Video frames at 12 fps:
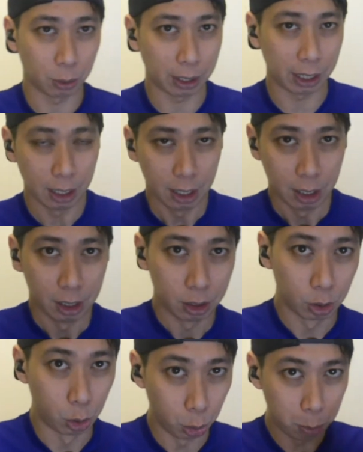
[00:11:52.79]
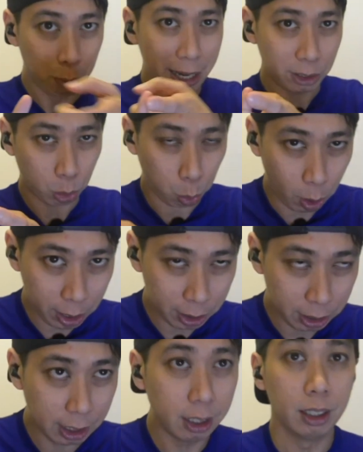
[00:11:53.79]
Okay, good bass
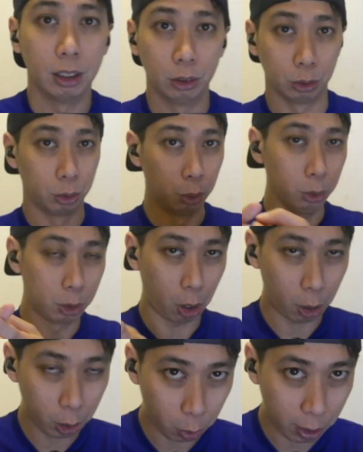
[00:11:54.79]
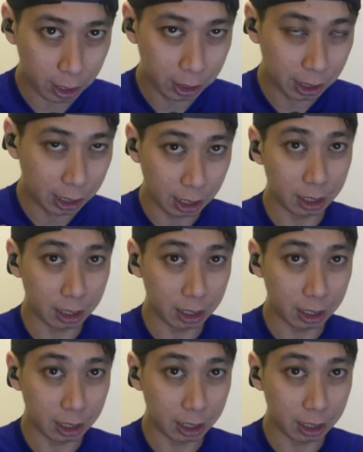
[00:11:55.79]
quality, good call quality.